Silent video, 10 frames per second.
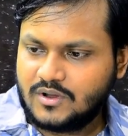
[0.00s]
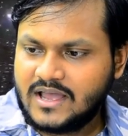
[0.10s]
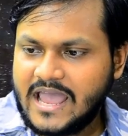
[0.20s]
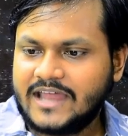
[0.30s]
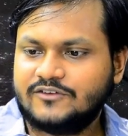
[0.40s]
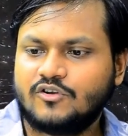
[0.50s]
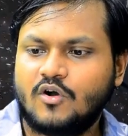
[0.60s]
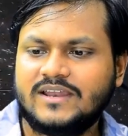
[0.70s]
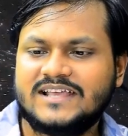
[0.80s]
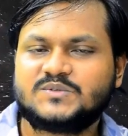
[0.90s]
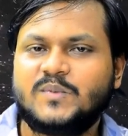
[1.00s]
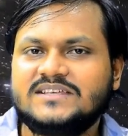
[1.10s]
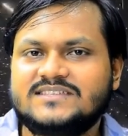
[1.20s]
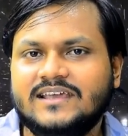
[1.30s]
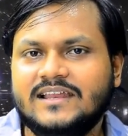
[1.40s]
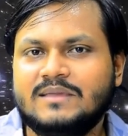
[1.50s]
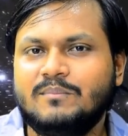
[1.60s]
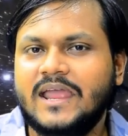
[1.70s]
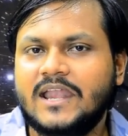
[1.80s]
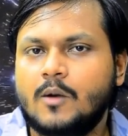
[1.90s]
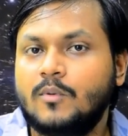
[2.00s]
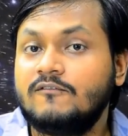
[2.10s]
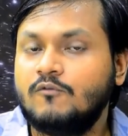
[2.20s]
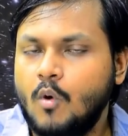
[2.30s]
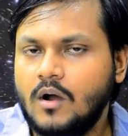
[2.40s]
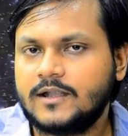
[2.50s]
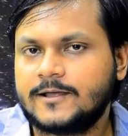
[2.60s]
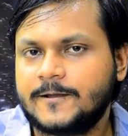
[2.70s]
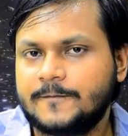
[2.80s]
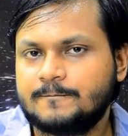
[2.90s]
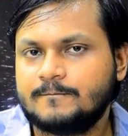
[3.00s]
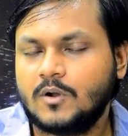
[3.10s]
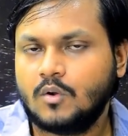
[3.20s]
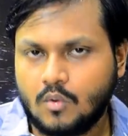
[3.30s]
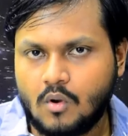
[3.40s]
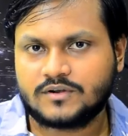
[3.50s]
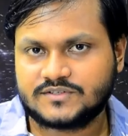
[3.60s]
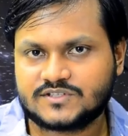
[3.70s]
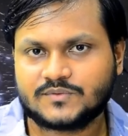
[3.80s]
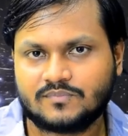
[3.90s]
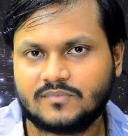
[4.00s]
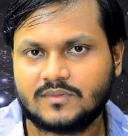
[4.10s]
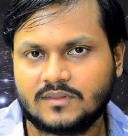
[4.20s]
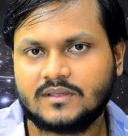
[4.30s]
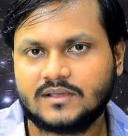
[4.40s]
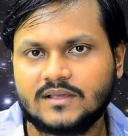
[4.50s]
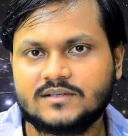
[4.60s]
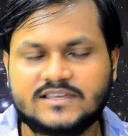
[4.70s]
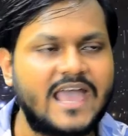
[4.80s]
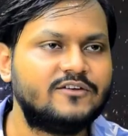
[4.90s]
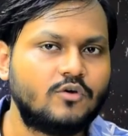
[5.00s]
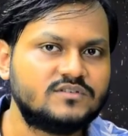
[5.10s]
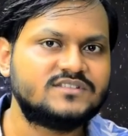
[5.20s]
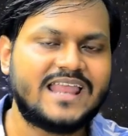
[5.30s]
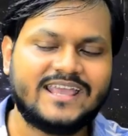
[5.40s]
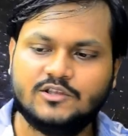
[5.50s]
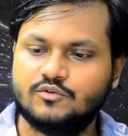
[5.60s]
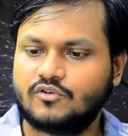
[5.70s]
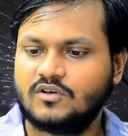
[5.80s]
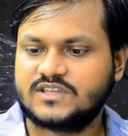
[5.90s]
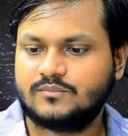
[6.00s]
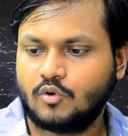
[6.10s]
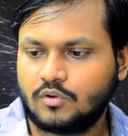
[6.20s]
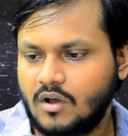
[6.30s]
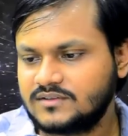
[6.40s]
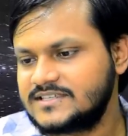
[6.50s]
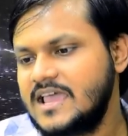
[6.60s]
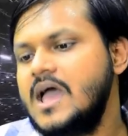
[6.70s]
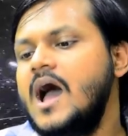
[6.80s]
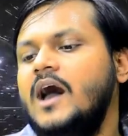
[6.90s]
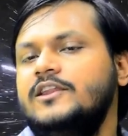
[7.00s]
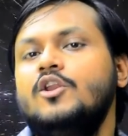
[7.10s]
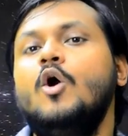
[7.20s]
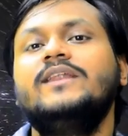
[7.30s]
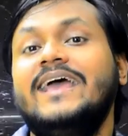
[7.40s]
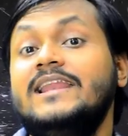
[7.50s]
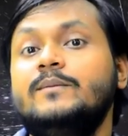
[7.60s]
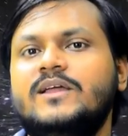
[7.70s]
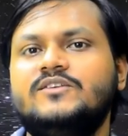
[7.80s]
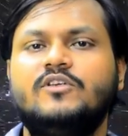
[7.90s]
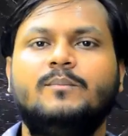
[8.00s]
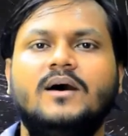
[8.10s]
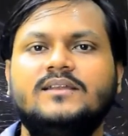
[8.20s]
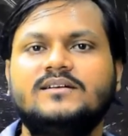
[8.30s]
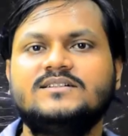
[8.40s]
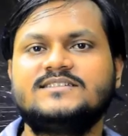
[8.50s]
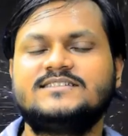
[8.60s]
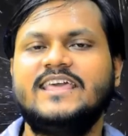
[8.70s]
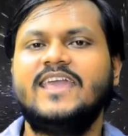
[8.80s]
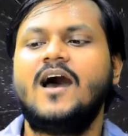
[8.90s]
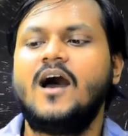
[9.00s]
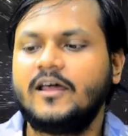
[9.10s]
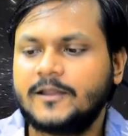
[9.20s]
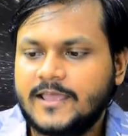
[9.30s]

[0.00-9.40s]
a hadron is basically made up of what? Quarks. See, hadrons like neutrons and protons are not elementary particles. They are